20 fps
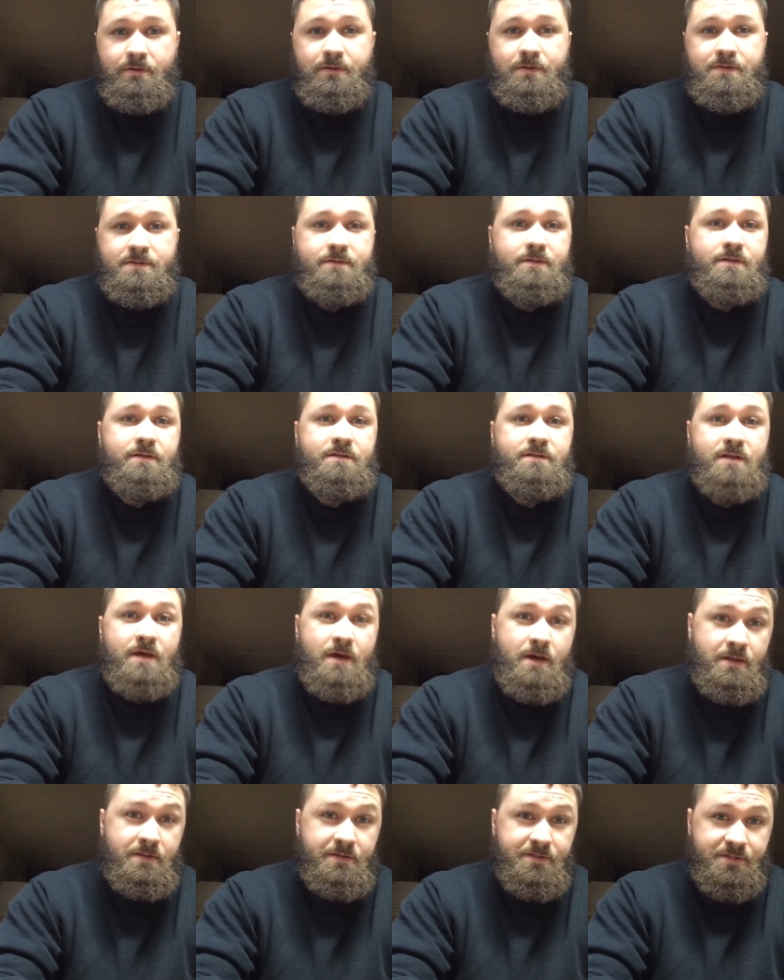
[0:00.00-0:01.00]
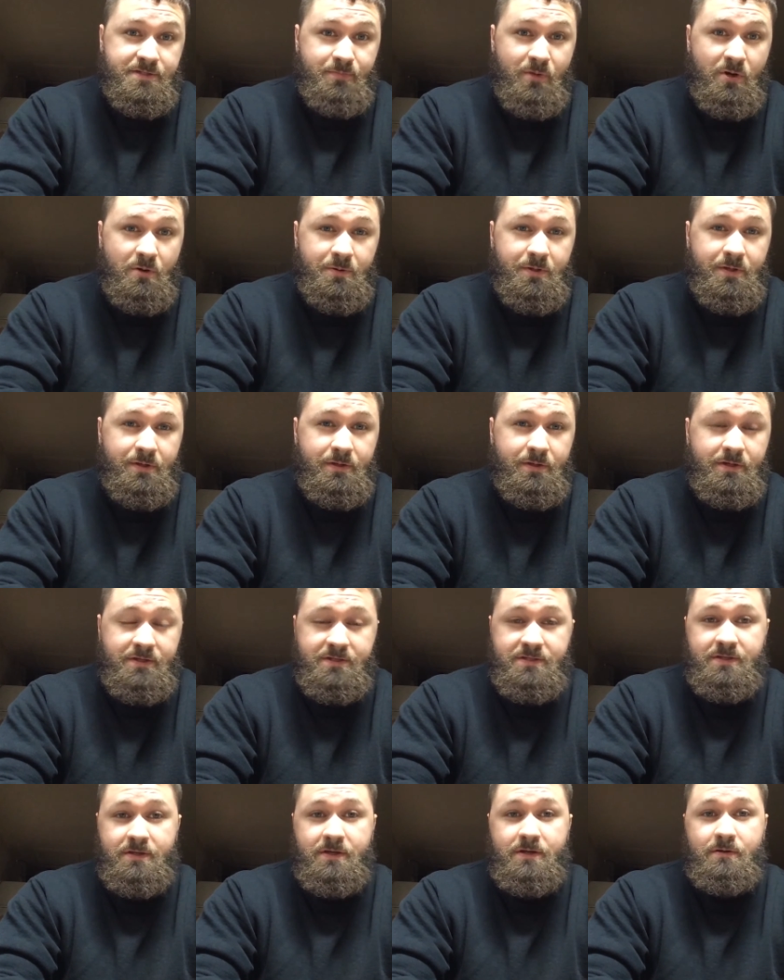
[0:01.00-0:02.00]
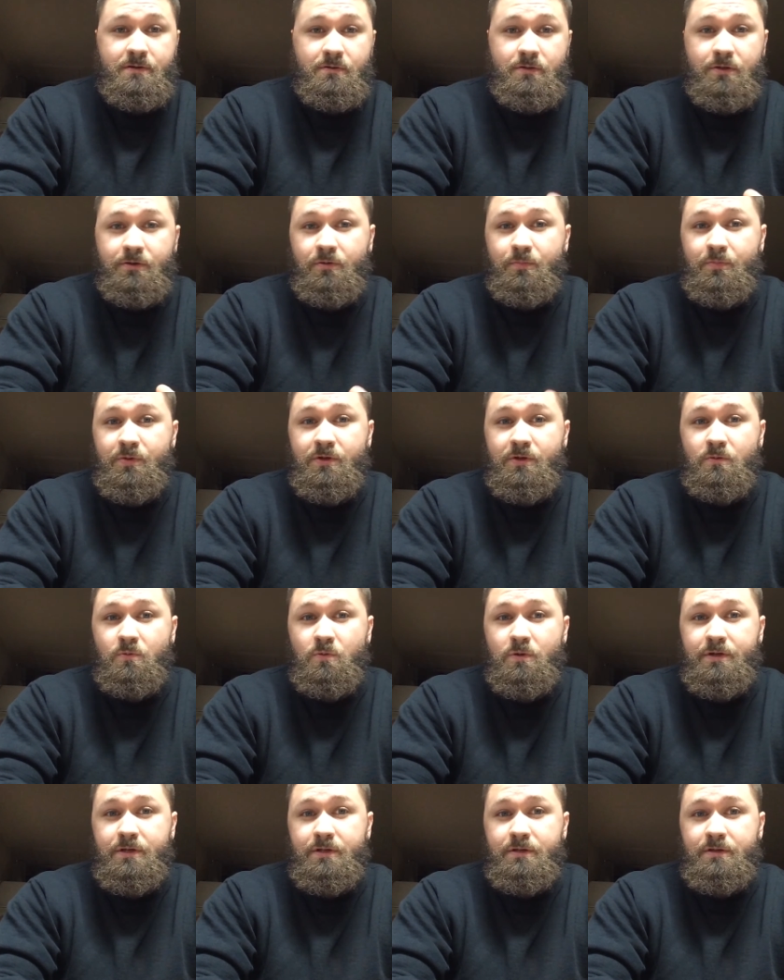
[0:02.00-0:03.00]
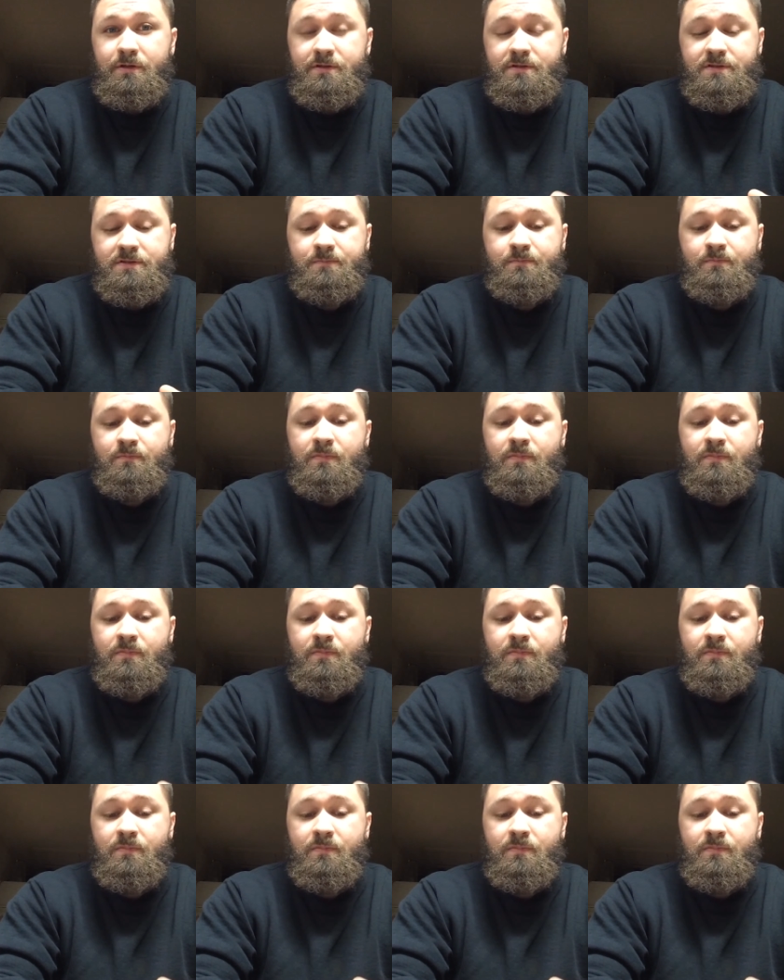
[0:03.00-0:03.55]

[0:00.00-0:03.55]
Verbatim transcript: is an intense smokiness and a little bit of woodiness.